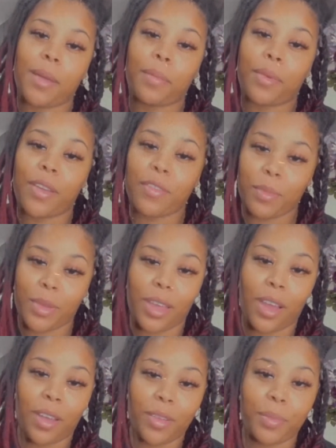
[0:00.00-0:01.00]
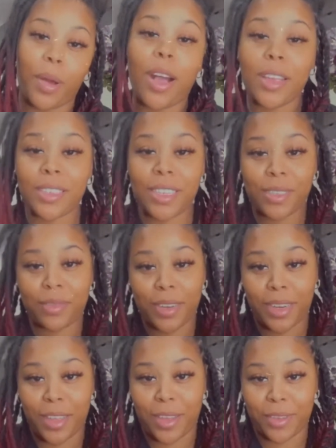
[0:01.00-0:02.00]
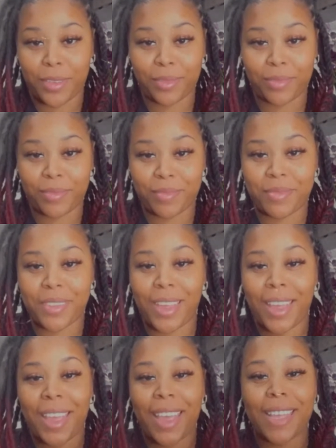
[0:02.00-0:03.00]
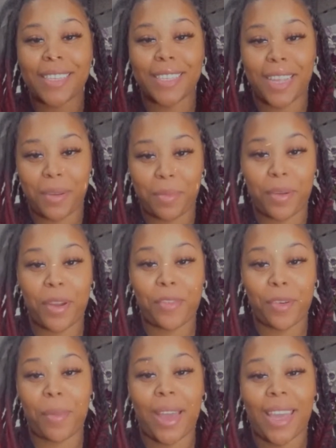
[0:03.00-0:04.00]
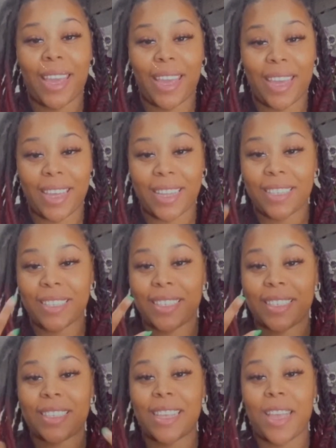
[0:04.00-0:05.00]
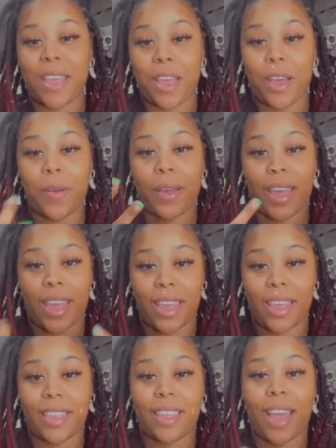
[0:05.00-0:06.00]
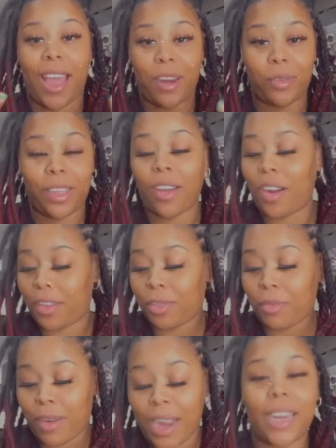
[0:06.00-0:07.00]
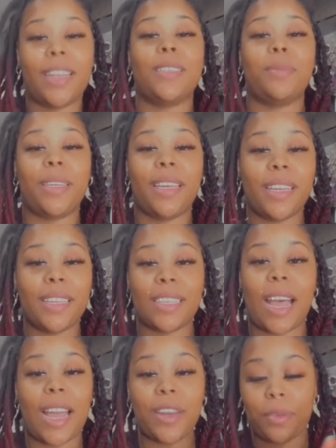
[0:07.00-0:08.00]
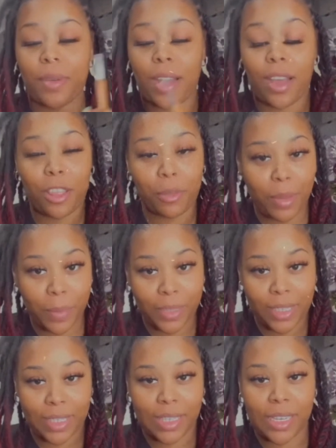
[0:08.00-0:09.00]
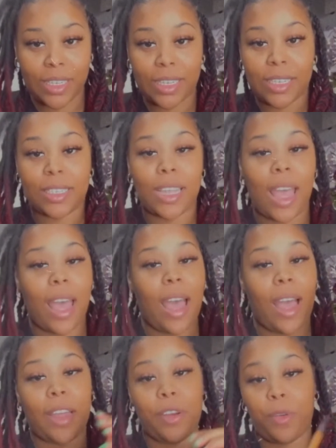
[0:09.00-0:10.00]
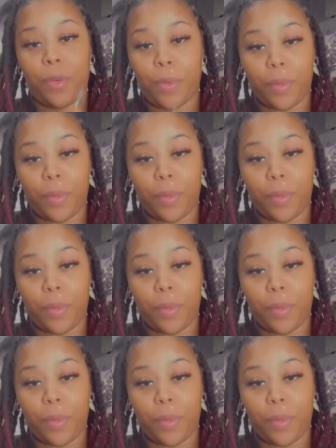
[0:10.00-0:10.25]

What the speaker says: Pray for me, y'all. Pause this video and say a prayer for my hands, okay, that I don't get arthritis, because I do other people's extensions, I do